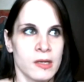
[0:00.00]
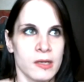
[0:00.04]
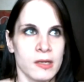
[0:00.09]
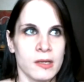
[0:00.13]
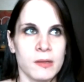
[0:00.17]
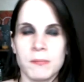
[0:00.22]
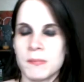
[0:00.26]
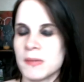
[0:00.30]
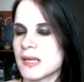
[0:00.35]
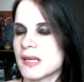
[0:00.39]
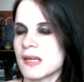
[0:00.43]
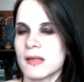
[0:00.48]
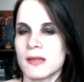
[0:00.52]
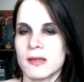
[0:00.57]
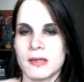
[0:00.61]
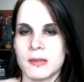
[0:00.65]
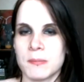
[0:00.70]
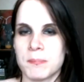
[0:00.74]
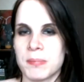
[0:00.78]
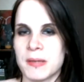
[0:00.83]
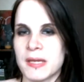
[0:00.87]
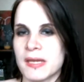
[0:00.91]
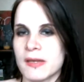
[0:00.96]

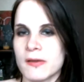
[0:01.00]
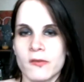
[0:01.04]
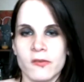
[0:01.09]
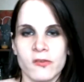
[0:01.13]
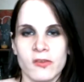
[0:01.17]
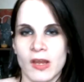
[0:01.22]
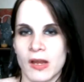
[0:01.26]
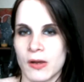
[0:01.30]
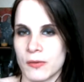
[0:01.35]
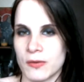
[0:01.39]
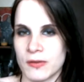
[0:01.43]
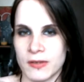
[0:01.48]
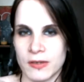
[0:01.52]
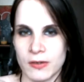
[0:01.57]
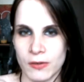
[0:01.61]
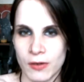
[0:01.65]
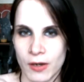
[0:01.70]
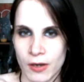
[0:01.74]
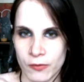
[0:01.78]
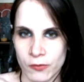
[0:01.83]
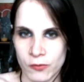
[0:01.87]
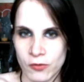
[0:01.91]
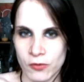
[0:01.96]
immediately peels out in their
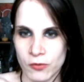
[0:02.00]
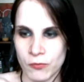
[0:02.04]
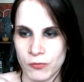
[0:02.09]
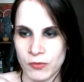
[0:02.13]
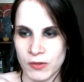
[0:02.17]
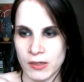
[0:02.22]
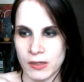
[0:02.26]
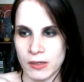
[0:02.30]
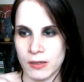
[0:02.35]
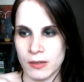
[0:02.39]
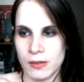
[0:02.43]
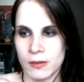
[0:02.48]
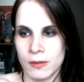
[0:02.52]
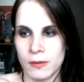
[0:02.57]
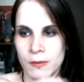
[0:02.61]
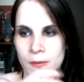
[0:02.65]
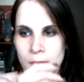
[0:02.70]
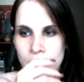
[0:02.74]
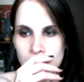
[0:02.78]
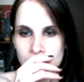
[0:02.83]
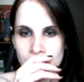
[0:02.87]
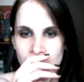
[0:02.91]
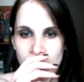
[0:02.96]
SUV
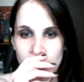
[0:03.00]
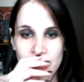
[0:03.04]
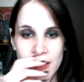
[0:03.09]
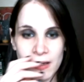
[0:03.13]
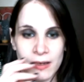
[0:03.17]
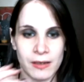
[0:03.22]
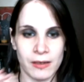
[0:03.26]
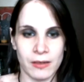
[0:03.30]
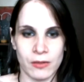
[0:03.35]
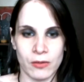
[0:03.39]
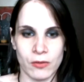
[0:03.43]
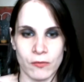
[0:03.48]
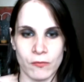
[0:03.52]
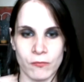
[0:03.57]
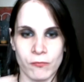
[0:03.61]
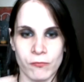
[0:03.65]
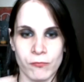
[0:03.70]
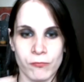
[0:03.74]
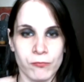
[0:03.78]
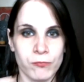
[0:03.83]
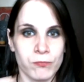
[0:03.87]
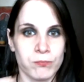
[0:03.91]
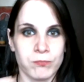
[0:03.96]
and
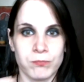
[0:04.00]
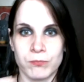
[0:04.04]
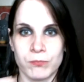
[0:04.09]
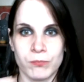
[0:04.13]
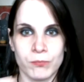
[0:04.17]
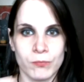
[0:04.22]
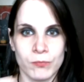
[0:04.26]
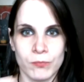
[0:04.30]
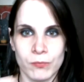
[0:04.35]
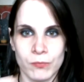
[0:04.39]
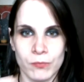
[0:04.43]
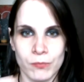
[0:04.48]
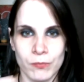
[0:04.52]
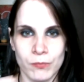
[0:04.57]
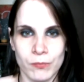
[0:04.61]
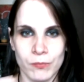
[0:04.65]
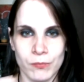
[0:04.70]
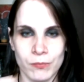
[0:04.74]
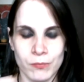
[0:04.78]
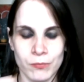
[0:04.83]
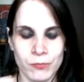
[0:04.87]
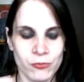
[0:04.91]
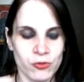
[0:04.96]

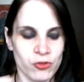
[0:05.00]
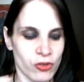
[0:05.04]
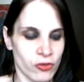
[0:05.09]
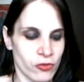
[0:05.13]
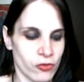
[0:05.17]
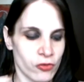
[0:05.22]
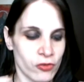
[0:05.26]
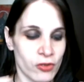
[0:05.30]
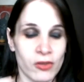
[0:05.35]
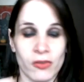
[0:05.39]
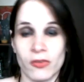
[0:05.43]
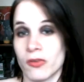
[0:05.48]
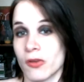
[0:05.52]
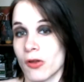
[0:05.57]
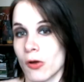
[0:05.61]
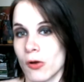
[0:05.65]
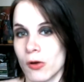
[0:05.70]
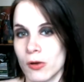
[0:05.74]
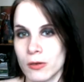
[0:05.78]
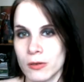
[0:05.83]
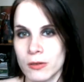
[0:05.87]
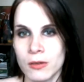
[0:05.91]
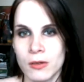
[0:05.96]
just is
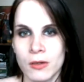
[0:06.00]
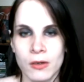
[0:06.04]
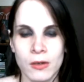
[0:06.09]
gone.